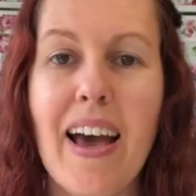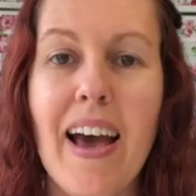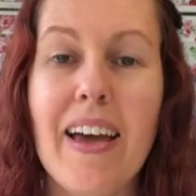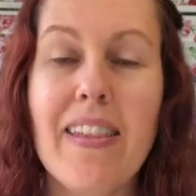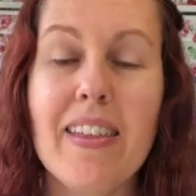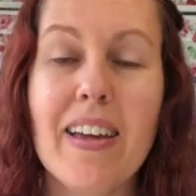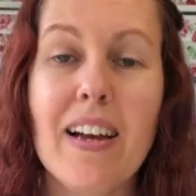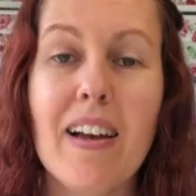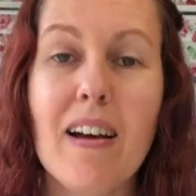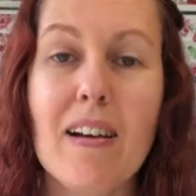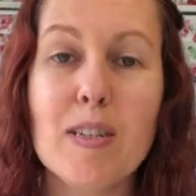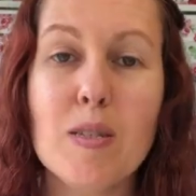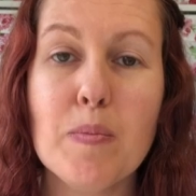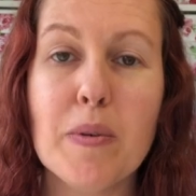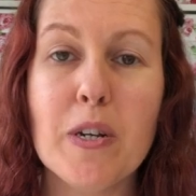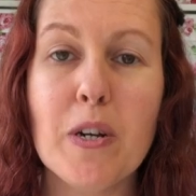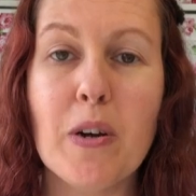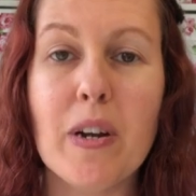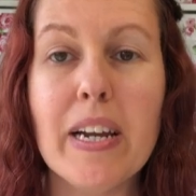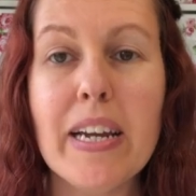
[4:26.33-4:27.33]
And then last
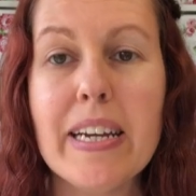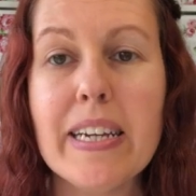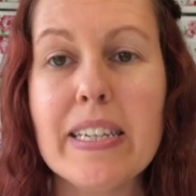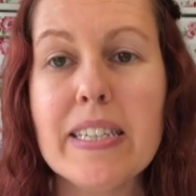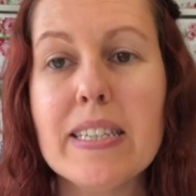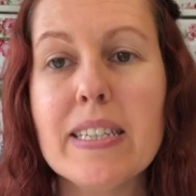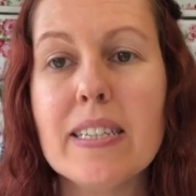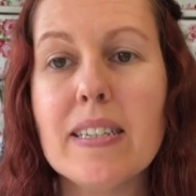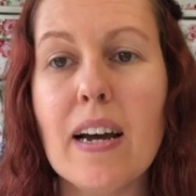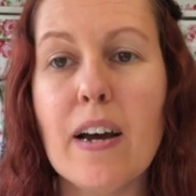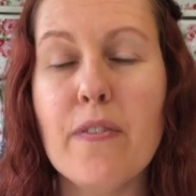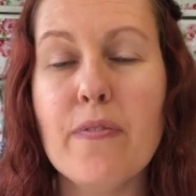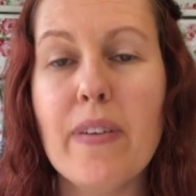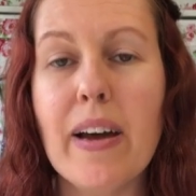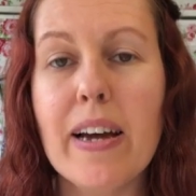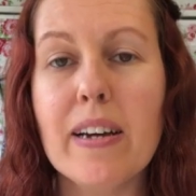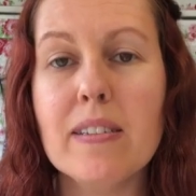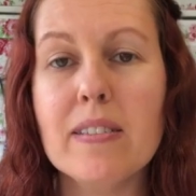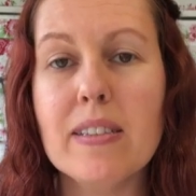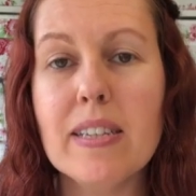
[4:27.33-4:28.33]
but not least, I
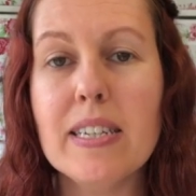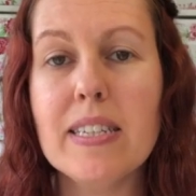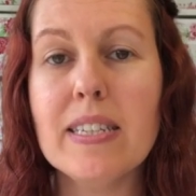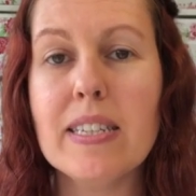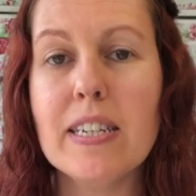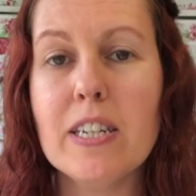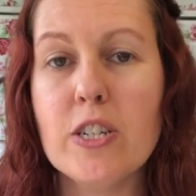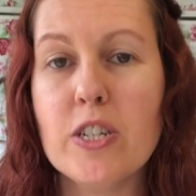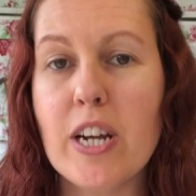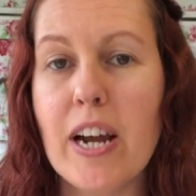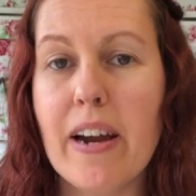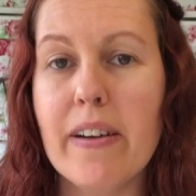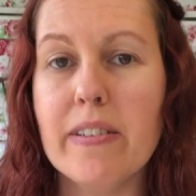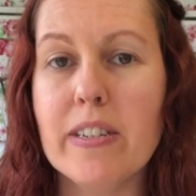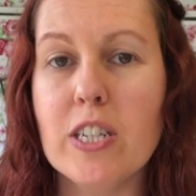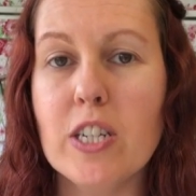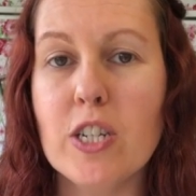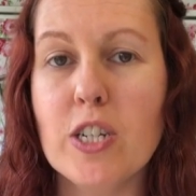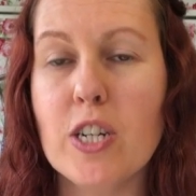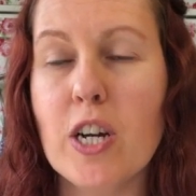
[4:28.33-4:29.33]
found this in a
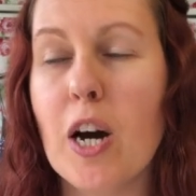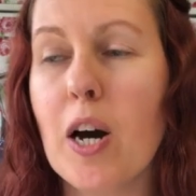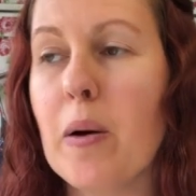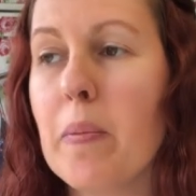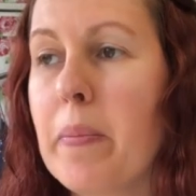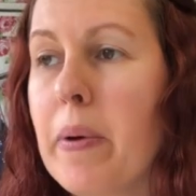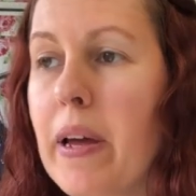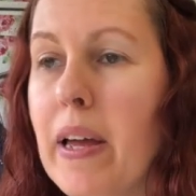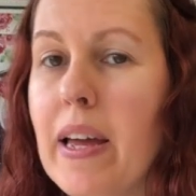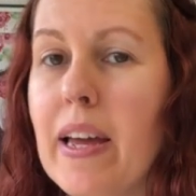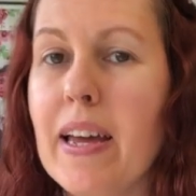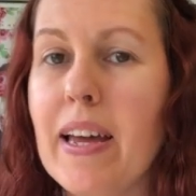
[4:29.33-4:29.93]
charity shop.